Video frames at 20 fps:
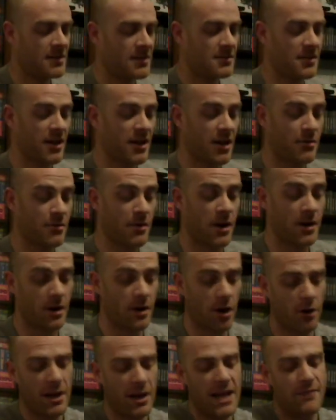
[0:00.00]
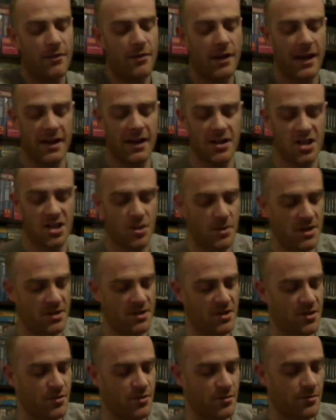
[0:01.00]
So I'll leave a link to
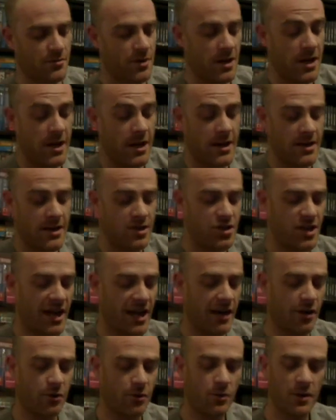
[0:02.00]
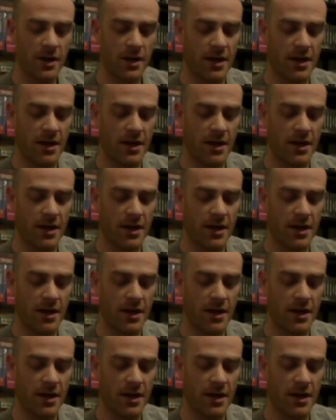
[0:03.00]
his channel